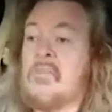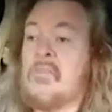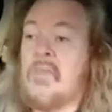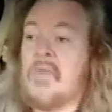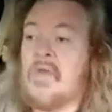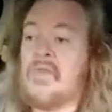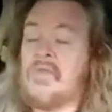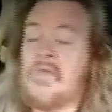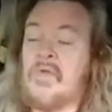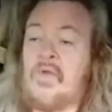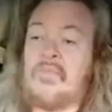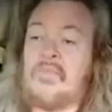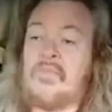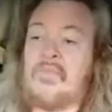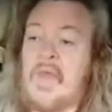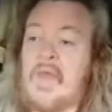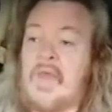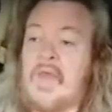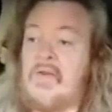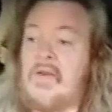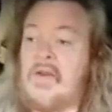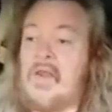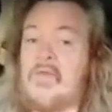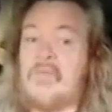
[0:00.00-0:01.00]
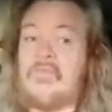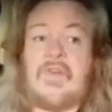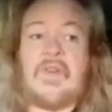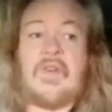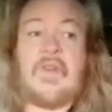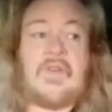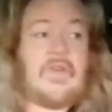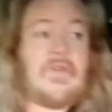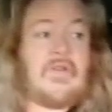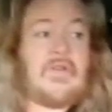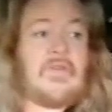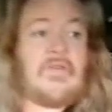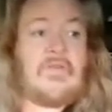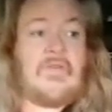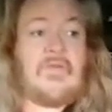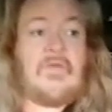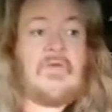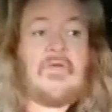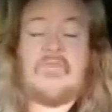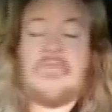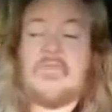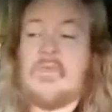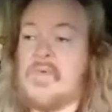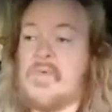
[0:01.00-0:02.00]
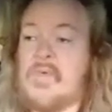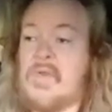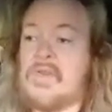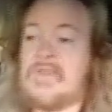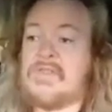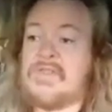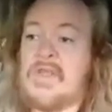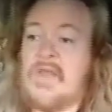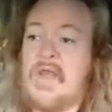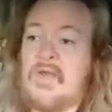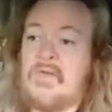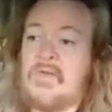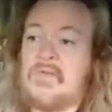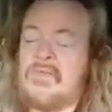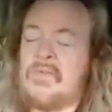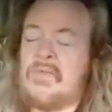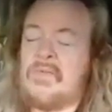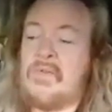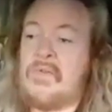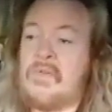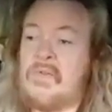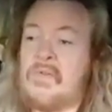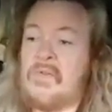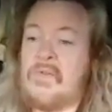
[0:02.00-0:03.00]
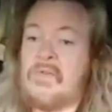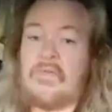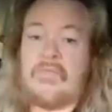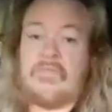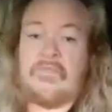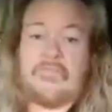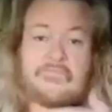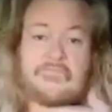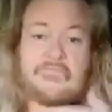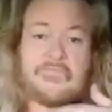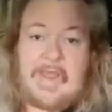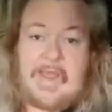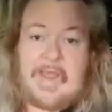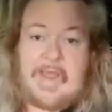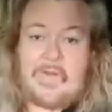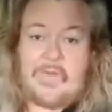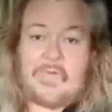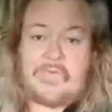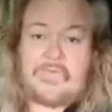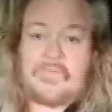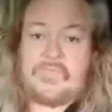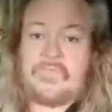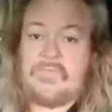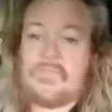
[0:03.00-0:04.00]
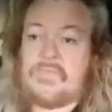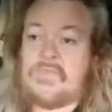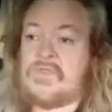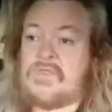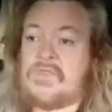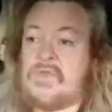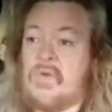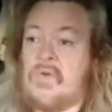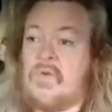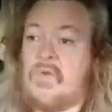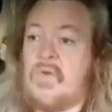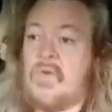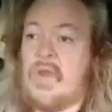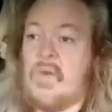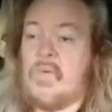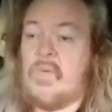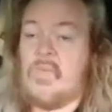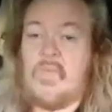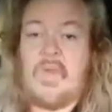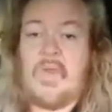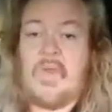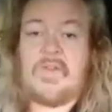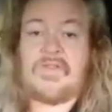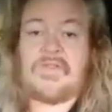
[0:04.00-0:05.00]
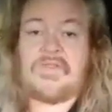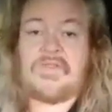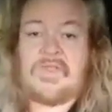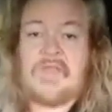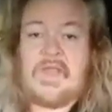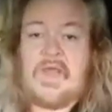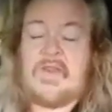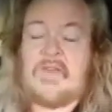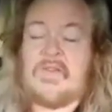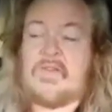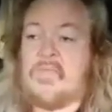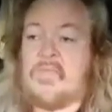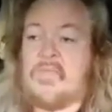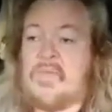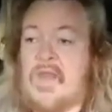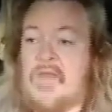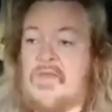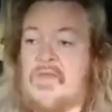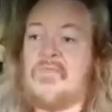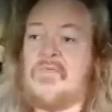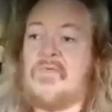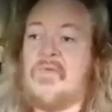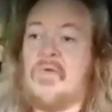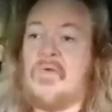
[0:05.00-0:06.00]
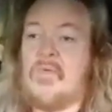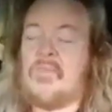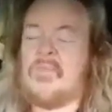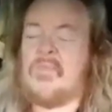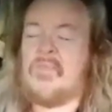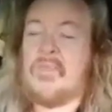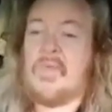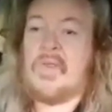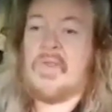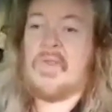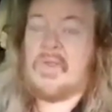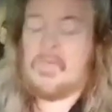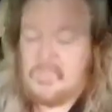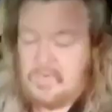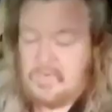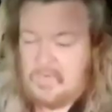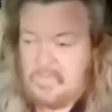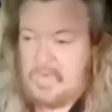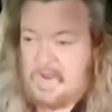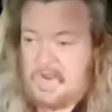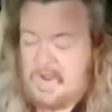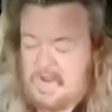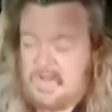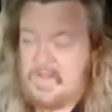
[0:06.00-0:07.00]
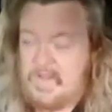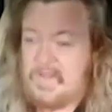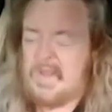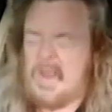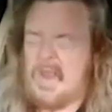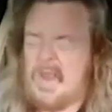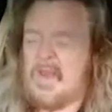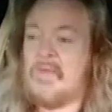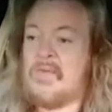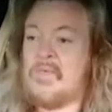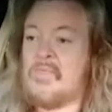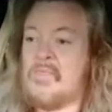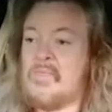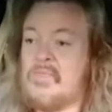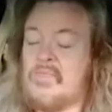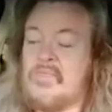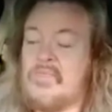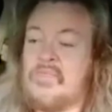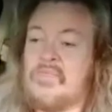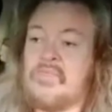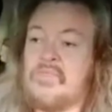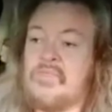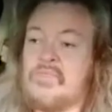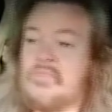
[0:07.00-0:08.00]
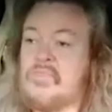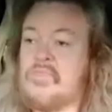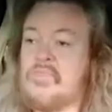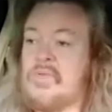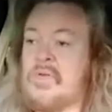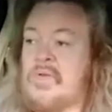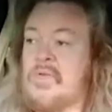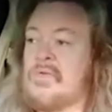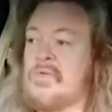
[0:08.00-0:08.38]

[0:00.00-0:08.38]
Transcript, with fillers: I thought, I don't have anything to do. Everybody's out. Out. So I went and sat on the platform, put my head down, and